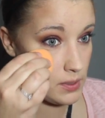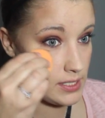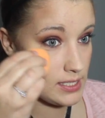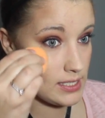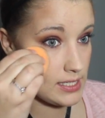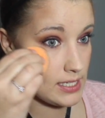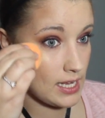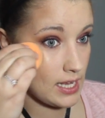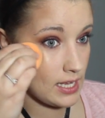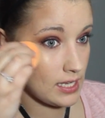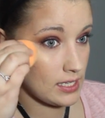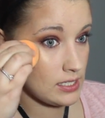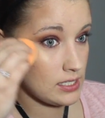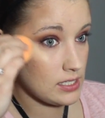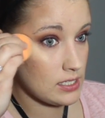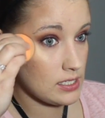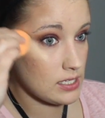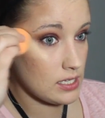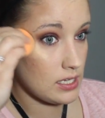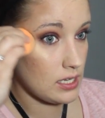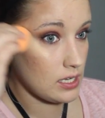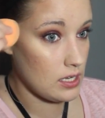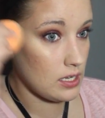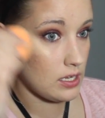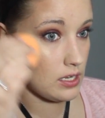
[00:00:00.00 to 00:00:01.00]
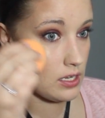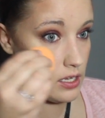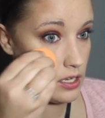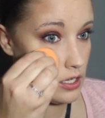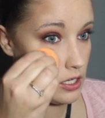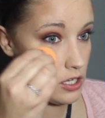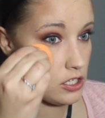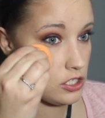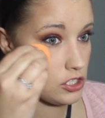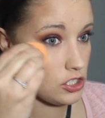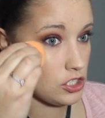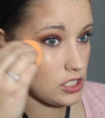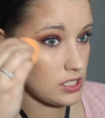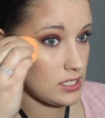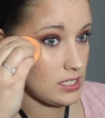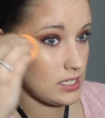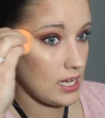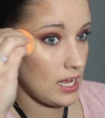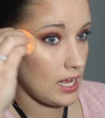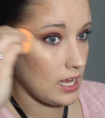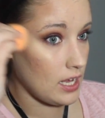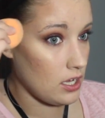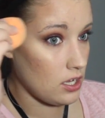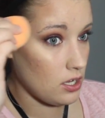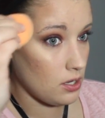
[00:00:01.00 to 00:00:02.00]
intense, just
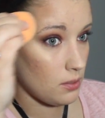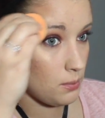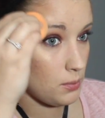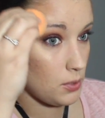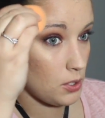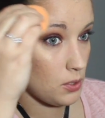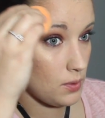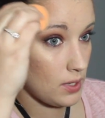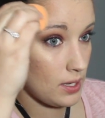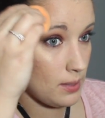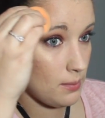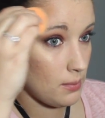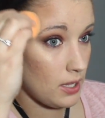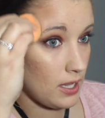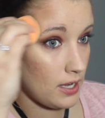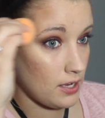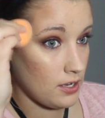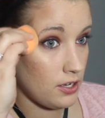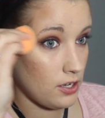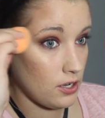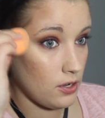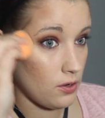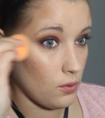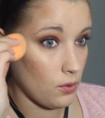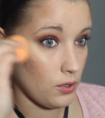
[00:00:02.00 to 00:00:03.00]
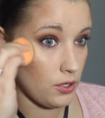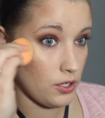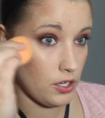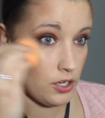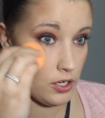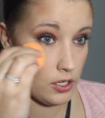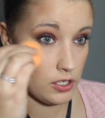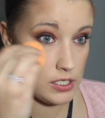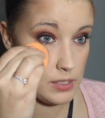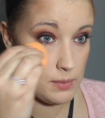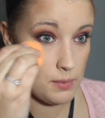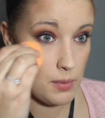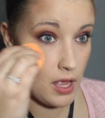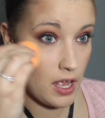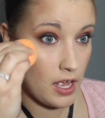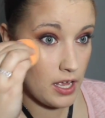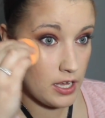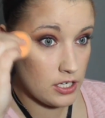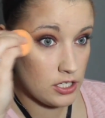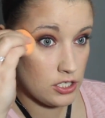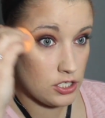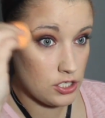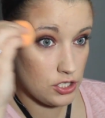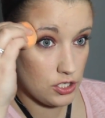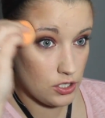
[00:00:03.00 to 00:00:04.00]
take your beauty blender or your
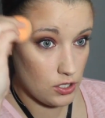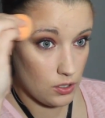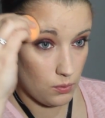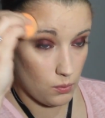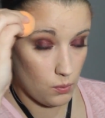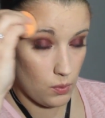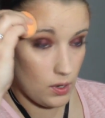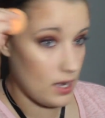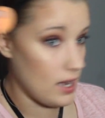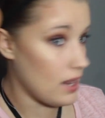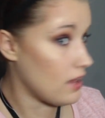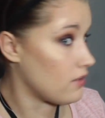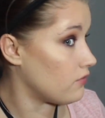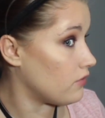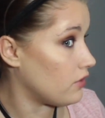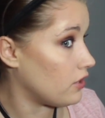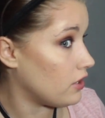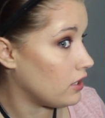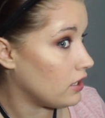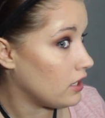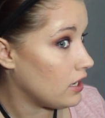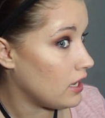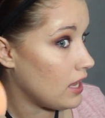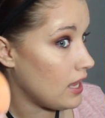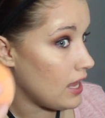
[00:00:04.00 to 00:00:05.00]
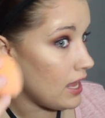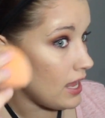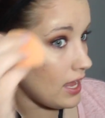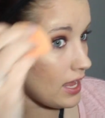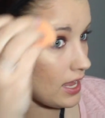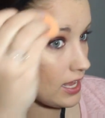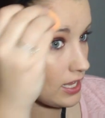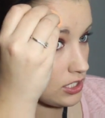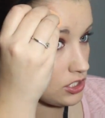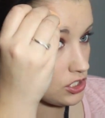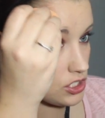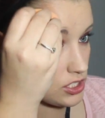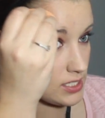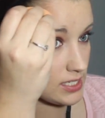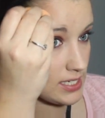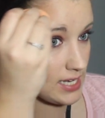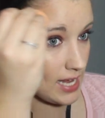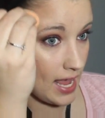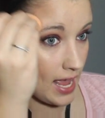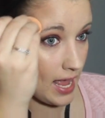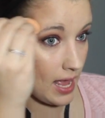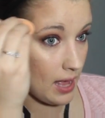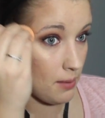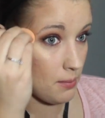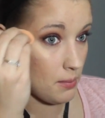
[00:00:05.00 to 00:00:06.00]
sponge or whatever and just
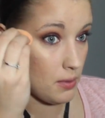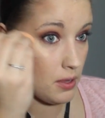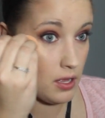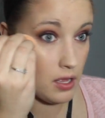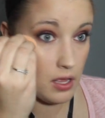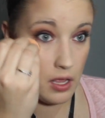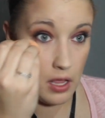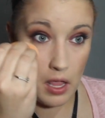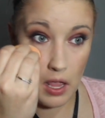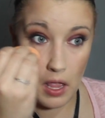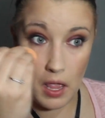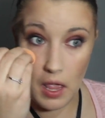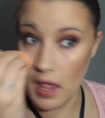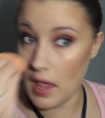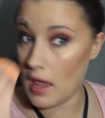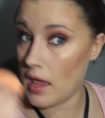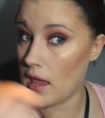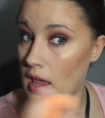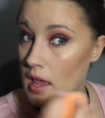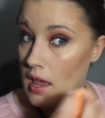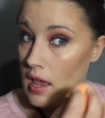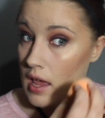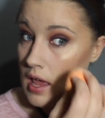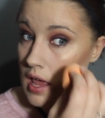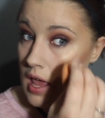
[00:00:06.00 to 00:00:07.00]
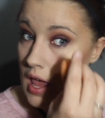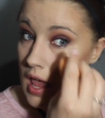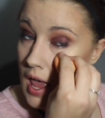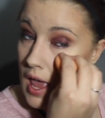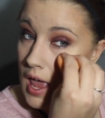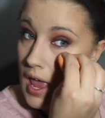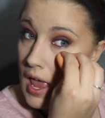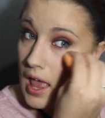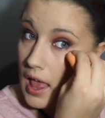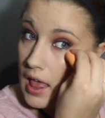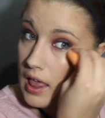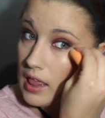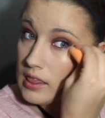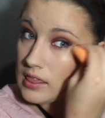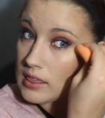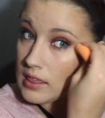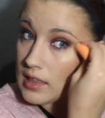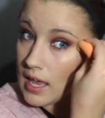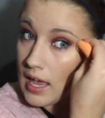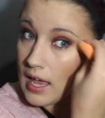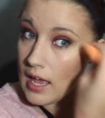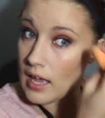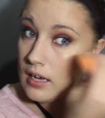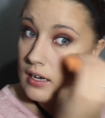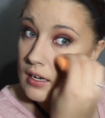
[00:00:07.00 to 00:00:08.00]
dab. And
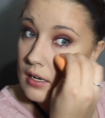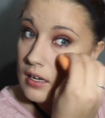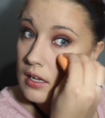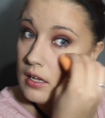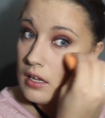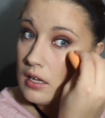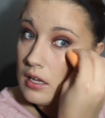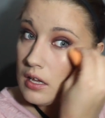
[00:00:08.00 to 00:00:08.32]
that